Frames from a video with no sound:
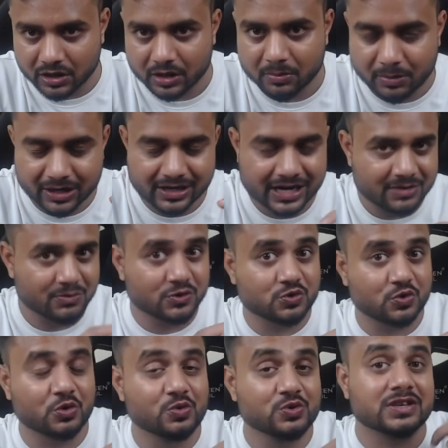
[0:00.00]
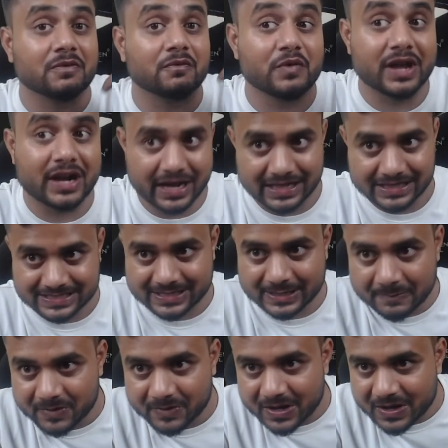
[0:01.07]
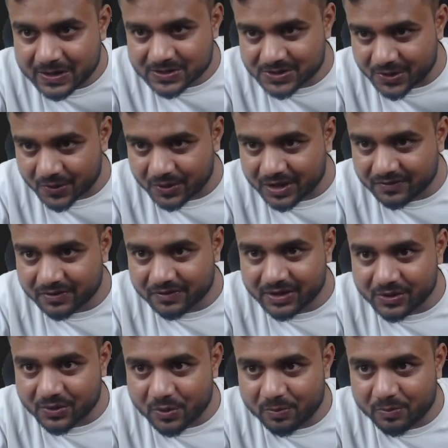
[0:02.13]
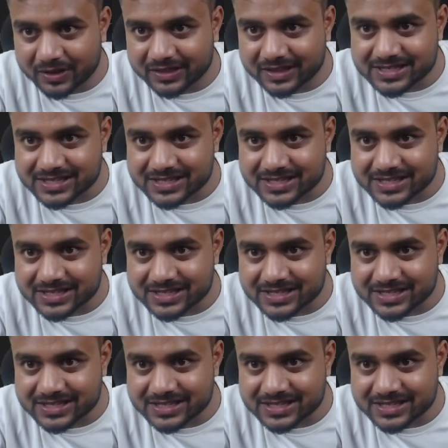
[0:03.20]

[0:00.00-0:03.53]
but let me show you somewhere else. So if you will open this